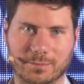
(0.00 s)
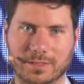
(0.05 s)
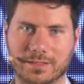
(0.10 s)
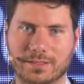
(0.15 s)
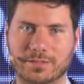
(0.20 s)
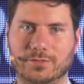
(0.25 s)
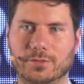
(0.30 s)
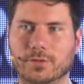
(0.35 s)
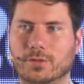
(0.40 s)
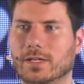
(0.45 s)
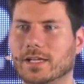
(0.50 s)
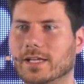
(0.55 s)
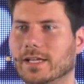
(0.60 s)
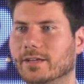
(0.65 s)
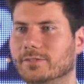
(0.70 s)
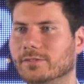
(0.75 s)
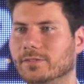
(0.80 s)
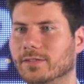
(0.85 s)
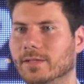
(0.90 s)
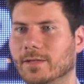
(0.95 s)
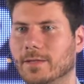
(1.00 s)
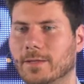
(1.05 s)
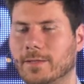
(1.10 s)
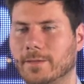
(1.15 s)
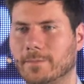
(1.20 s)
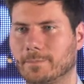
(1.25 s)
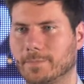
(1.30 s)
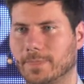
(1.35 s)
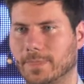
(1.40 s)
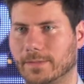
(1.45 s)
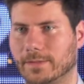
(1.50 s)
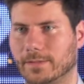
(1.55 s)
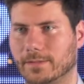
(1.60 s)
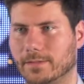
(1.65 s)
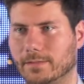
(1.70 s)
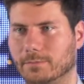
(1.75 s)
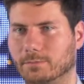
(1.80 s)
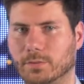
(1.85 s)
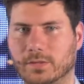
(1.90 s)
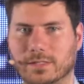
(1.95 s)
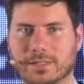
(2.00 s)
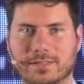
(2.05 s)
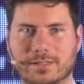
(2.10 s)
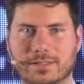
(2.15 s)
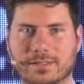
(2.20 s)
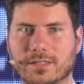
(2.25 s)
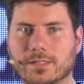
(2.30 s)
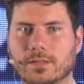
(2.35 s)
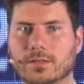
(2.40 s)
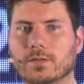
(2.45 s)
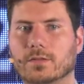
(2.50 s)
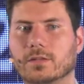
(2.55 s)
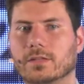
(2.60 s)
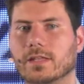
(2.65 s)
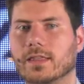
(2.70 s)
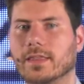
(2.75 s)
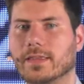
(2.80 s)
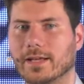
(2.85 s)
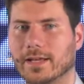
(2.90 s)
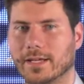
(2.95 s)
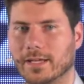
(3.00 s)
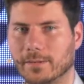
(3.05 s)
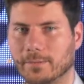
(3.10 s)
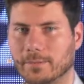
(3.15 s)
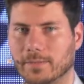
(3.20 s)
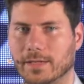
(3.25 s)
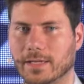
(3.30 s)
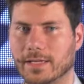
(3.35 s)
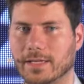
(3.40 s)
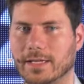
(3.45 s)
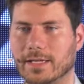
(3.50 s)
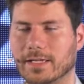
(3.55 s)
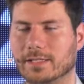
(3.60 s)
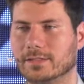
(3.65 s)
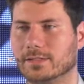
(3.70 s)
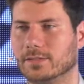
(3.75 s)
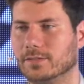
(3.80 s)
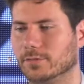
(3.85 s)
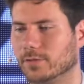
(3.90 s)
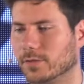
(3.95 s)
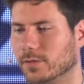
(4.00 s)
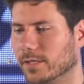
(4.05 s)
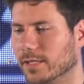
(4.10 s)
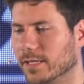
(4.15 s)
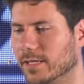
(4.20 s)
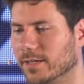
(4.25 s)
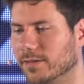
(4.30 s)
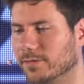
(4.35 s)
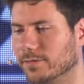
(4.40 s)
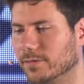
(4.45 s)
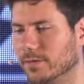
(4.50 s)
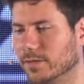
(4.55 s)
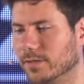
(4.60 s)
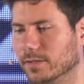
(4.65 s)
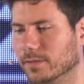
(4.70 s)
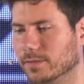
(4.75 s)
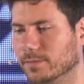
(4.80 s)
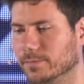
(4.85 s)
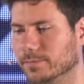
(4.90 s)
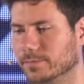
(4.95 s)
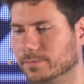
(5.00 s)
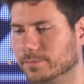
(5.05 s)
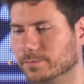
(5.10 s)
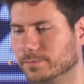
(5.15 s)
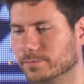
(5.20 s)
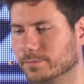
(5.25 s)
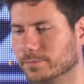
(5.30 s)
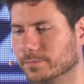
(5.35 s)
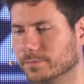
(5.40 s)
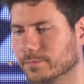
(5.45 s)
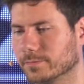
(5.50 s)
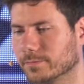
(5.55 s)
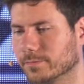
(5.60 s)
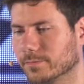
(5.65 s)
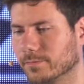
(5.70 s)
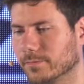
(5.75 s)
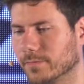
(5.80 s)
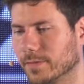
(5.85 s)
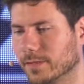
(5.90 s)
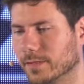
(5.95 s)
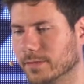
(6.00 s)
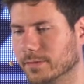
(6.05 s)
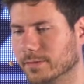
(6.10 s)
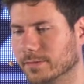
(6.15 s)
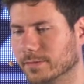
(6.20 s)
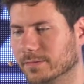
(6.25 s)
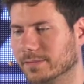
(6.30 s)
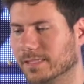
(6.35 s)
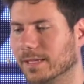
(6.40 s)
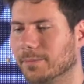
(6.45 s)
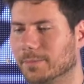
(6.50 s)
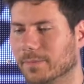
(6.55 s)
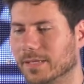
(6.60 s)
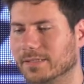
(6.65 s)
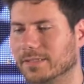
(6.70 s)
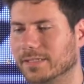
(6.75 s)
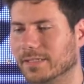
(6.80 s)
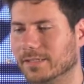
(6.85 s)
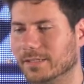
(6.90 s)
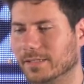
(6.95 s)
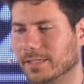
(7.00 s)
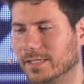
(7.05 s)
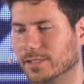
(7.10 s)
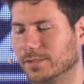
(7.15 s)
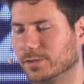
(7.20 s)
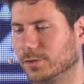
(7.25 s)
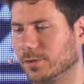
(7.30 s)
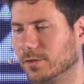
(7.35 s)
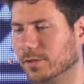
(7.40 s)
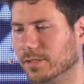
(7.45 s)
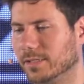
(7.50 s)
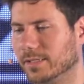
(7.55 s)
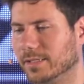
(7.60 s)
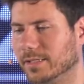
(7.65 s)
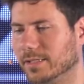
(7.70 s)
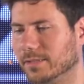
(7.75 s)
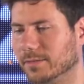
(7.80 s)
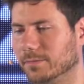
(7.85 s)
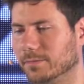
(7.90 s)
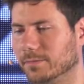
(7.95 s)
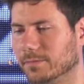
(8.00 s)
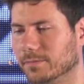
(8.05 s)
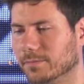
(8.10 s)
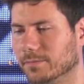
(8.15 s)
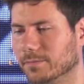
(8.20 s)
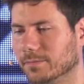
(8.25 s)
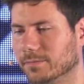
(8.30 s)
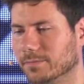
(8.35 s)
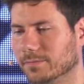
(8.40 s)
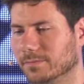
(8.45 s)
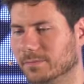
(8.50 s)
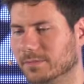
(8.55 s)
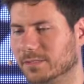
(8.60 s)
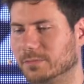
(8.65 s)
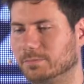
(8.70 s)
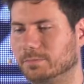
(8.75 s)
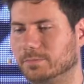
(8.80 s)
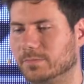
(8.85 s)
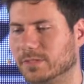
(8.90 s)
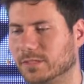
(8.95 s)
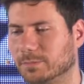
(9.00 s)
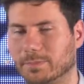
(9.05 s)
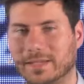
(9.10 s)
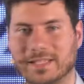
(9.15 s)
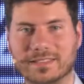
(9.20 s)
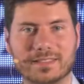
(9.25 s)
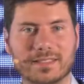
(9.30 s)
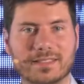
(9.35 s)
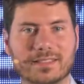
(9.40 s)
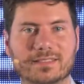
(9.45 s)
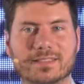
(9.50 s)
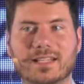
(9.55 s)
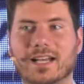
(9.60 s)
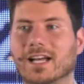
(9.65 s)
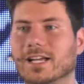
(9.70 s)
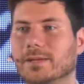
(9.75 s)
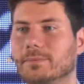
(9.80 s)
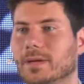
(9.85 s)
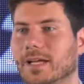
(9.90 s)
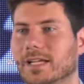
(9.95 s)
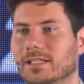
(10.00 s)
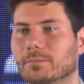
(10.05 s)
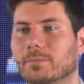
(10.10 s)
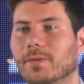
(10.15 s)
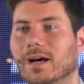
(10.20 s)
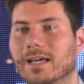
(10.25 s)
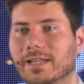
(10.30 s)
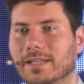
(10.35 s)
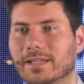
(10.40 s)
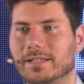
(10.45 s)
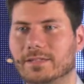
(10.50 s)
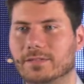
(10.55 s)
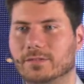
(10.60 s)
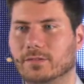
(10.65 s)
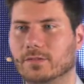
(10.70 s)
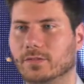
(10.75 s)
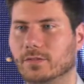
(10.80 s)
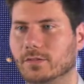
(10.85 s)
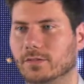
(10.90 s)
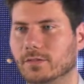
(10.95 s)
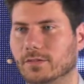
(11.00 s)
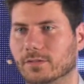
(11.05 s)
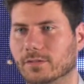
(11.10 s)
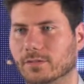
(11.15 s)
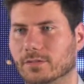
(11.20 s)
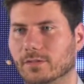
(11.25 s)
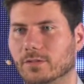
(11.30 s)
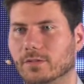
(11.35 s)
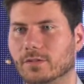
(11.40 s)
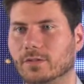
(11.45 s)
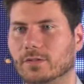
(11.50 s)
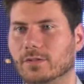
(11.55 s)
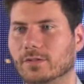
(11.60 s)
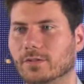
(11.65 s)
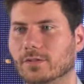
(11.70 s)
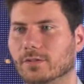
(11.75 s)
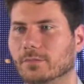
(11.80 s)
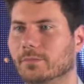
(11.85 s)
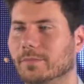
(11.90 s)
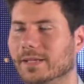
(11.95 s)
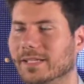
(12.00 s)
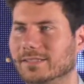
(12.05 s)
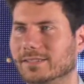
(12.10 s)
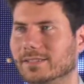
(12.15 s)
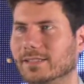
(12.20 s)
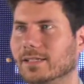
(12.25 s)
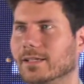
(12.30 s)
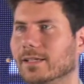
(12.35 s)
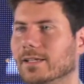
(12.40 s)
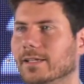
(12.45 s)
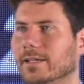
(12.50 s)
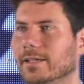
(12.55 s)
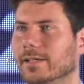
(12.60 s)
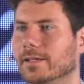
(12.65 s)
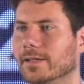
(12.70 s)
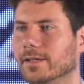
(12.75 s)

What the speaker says: But if you have police there all the time, and if you have somebody actually spending time and money on basically